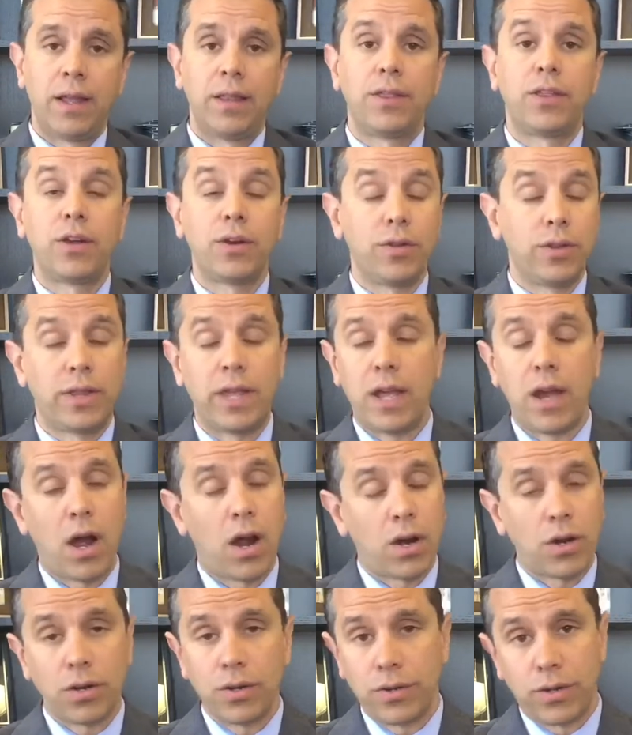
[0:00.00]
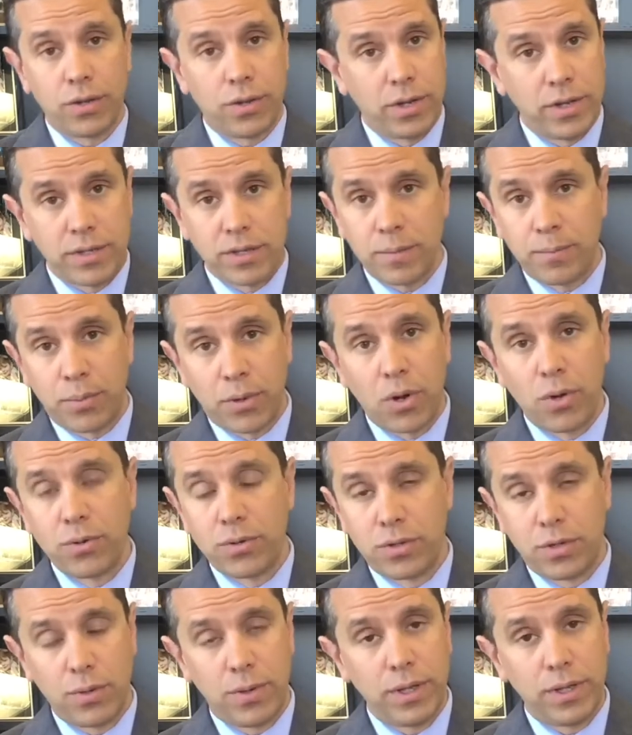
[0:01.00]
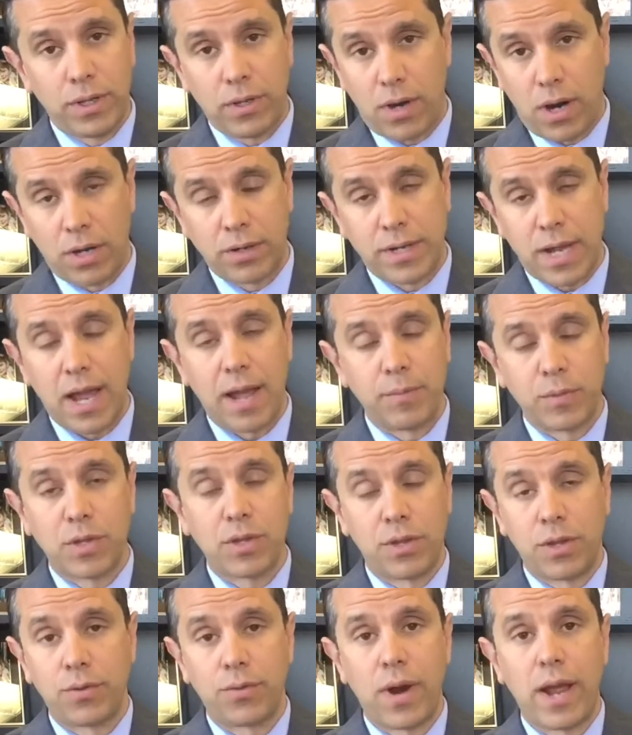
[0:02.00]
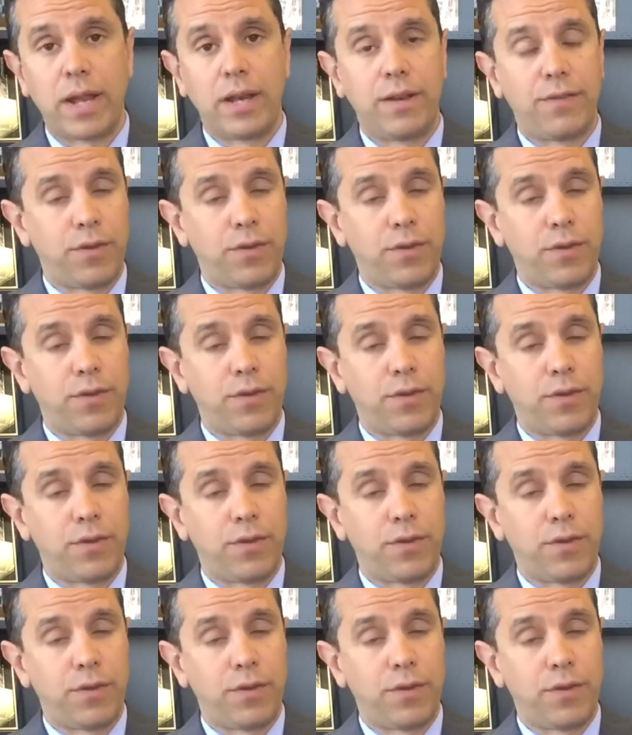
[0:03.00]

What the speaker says: There is some pros to it. There are times when they're right.